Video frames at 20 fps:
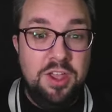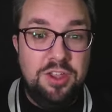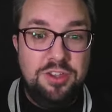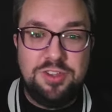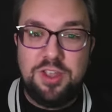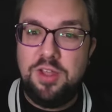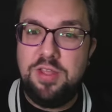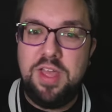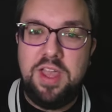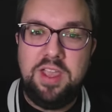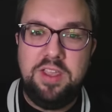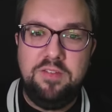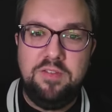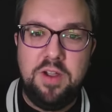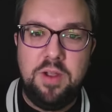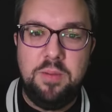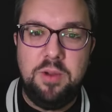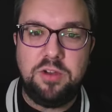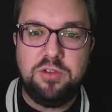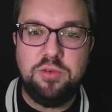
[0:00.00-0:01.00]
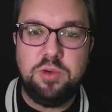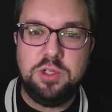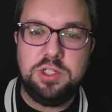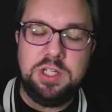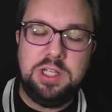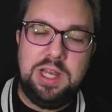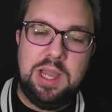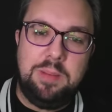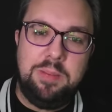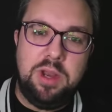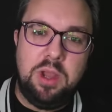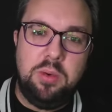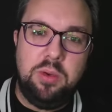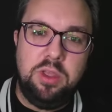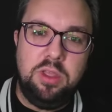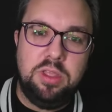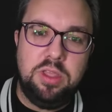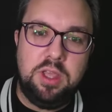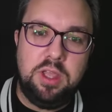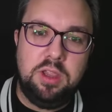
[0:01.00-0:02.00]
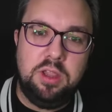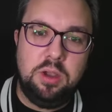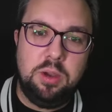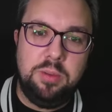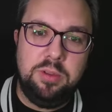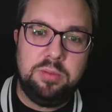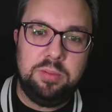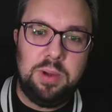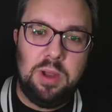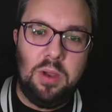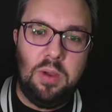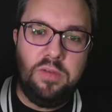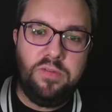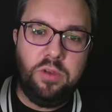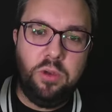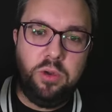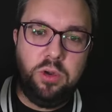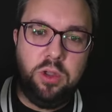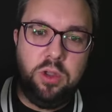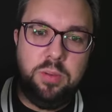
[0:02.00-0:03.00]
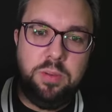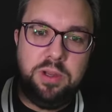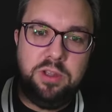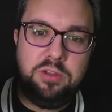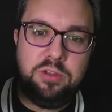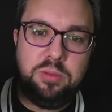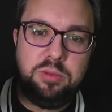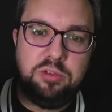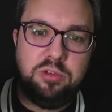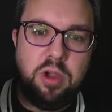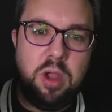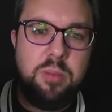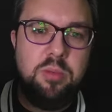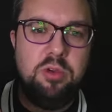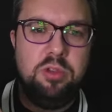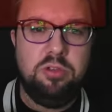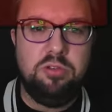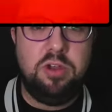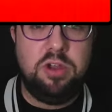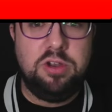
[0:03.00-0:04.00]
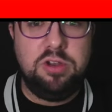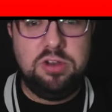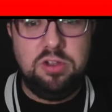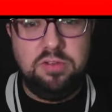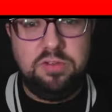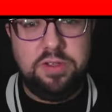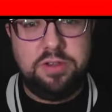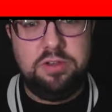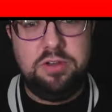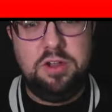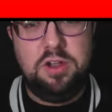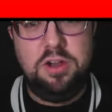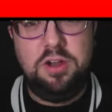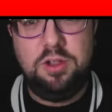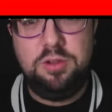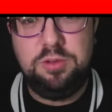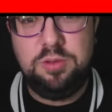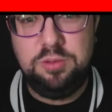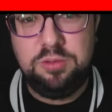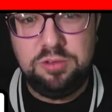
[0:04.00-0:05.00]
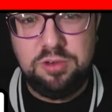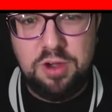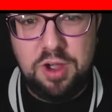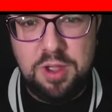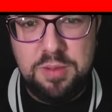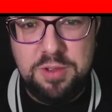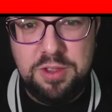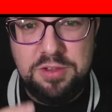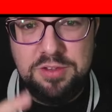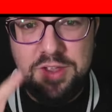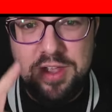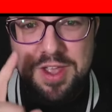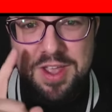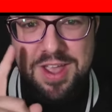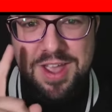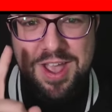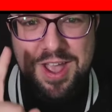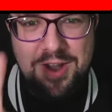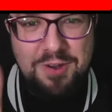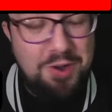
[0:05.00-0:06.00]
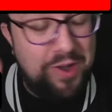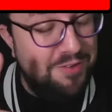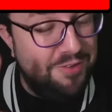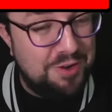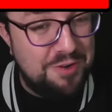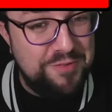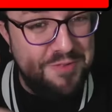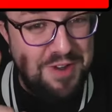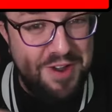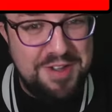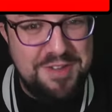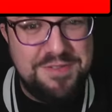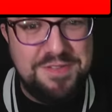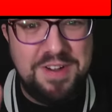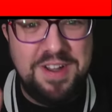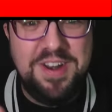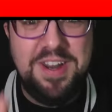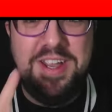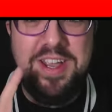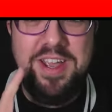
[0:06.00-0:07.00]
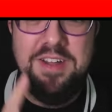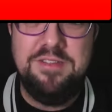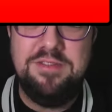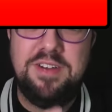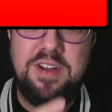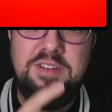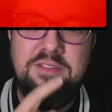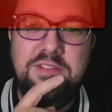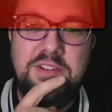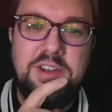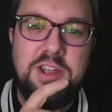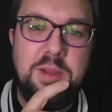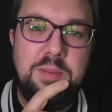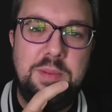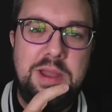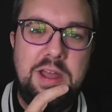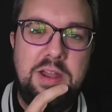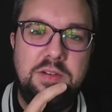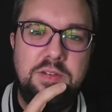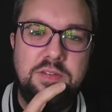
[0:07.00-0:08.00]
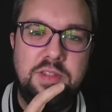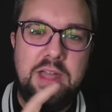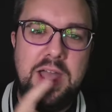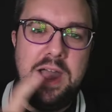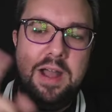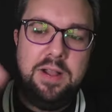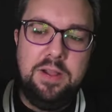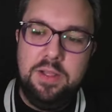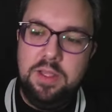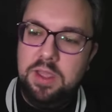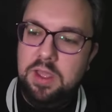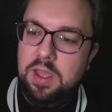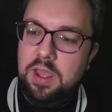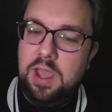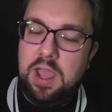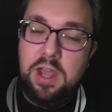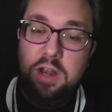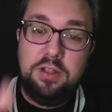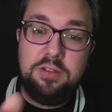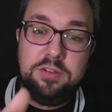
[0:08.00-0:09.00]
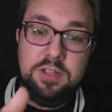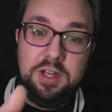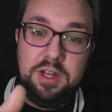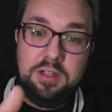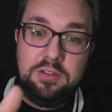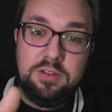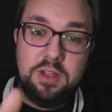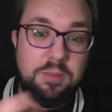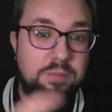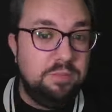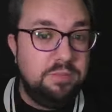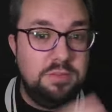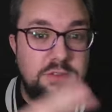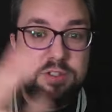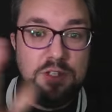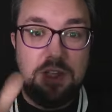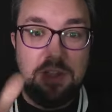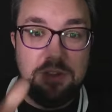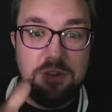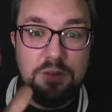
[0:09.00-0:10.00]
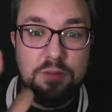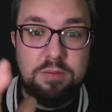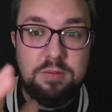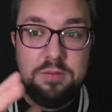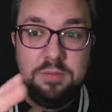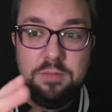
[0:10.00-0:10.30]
So thank you very much for watching. Let me know what you think in the comments below. If you're new, please subscribe. We're on the road to 2,099 subscribers. I've got a very funny and fun video planned for that. And I'll see you next time. Cheers.